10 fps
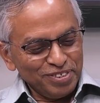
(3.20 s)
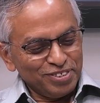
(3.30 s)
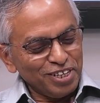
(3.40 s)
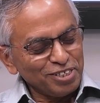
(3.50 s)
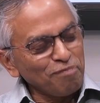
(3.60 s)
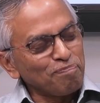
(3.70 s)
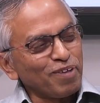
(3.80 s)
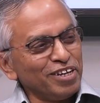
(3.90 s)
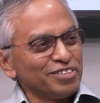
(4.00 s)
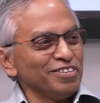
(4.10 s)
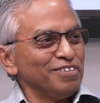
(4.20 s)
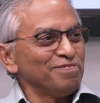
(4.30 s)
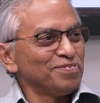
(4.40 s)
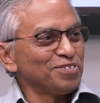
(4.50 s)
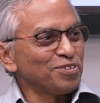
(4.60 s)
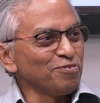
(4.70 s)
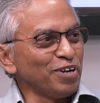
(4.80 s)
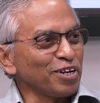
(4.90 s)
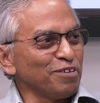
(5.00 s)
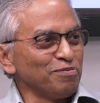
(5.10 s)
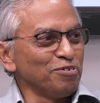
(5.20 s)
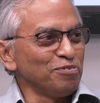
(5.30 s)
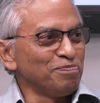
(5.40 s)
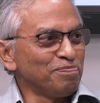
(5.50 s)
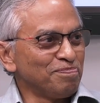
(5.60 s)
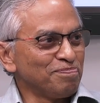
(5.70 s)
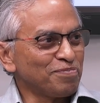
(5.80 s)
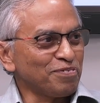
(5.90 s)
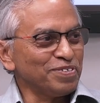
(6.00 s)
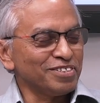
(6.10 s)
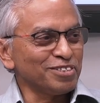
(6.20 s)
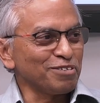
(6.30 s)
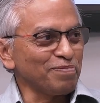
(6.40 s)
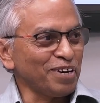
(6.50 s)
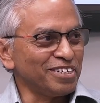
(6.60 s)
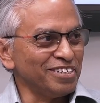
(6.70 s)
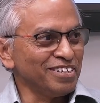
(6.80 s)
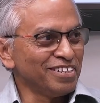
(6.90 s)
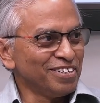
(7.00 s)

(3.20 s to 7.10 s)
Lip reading: It's such a pleasure to welcome you, Professor Tripathi,